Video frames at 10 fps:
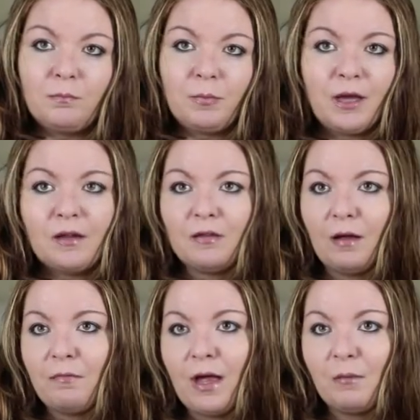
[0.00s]
pick
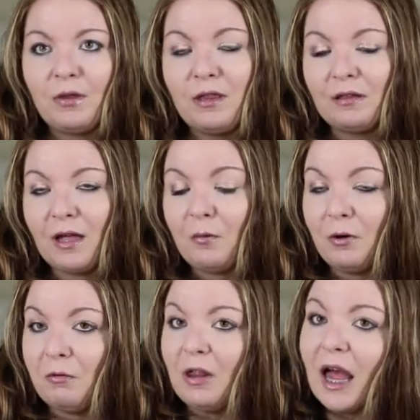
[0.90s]
stuff that we think that
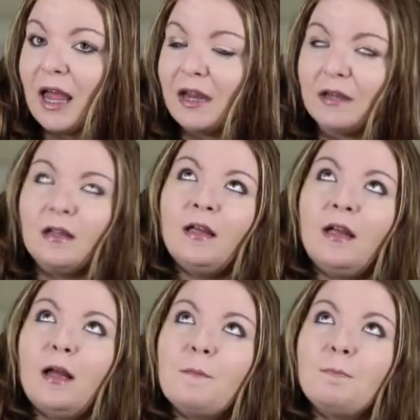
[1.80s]
we will like.
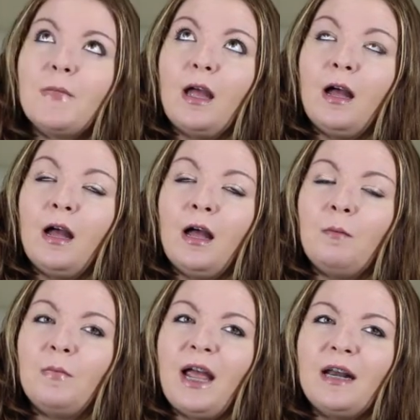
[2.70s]

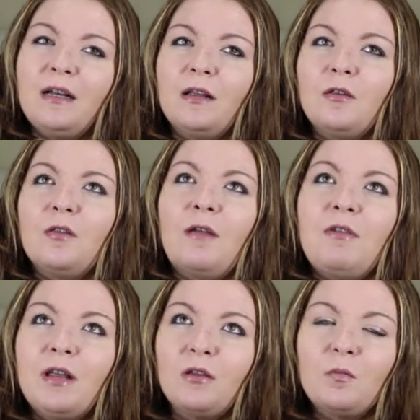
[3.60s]
Um, I had another, I have
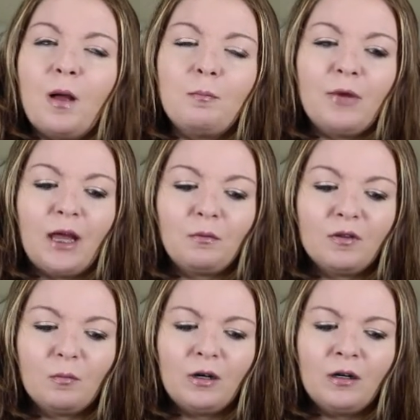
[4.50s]
another swap plan with
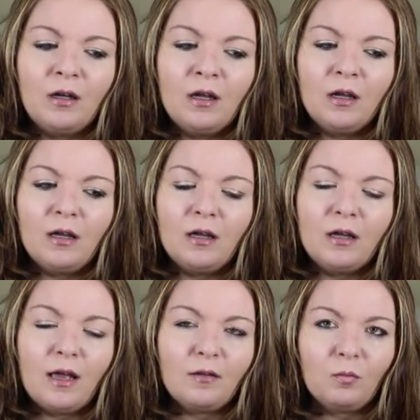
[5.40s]
someone
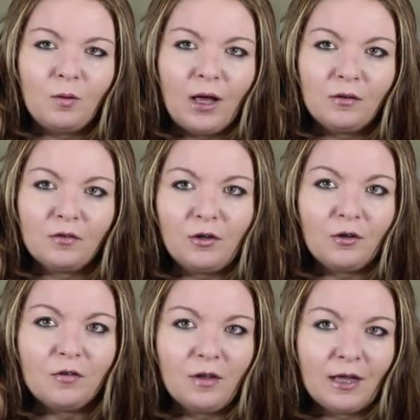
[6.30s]
as well. So
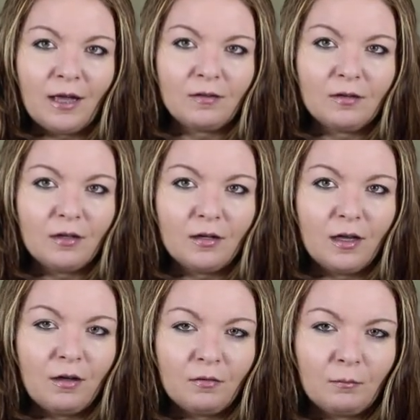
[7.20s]
you'll see that
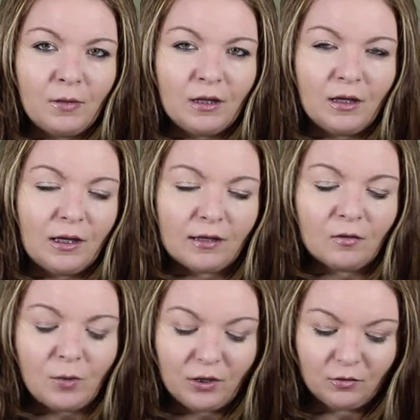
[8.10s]
um, in the
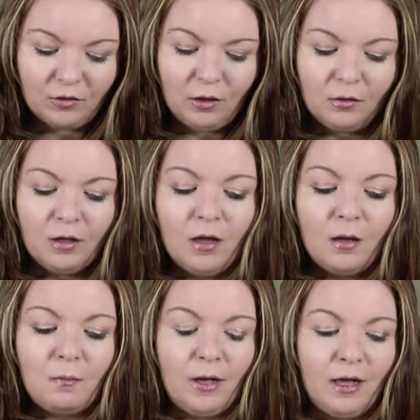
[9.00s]
next week or so.
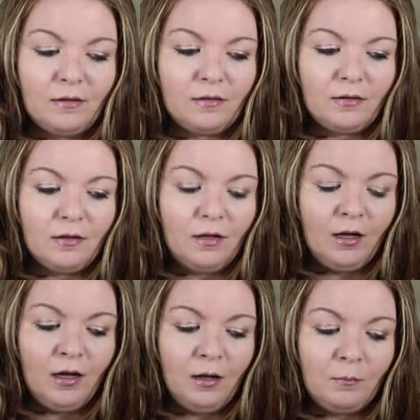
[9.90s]
But
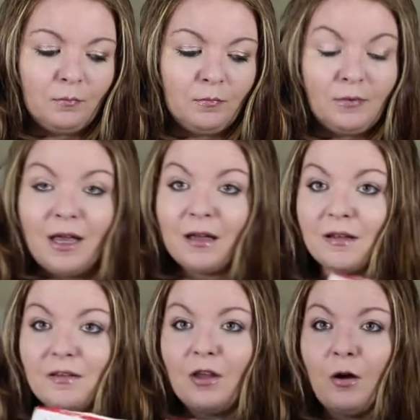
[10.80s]
um, yeah,
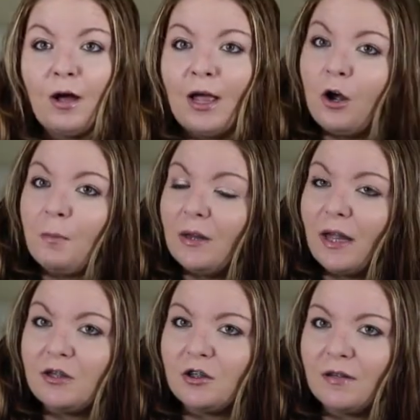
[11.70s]
so I hope you
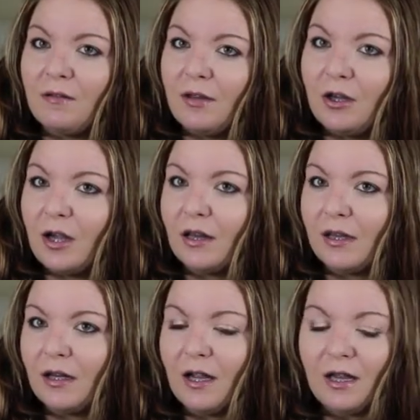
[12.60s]
liked your stuff that you got,
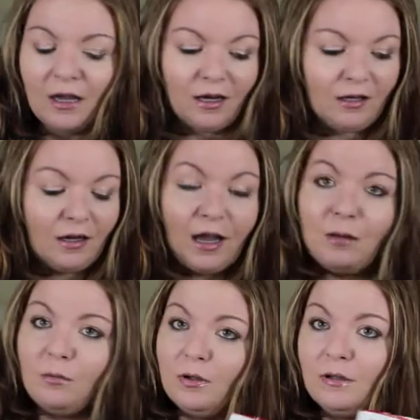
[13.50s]
Lena, and
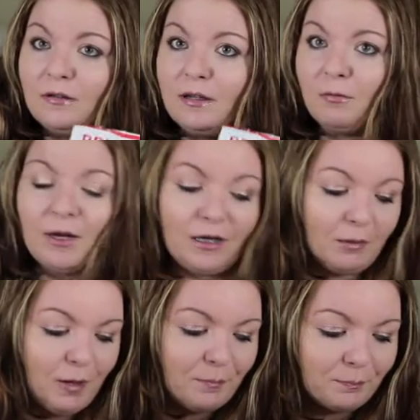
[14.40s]
I will dig right
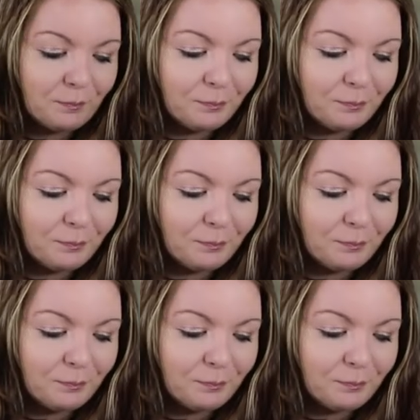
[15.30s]
into mine.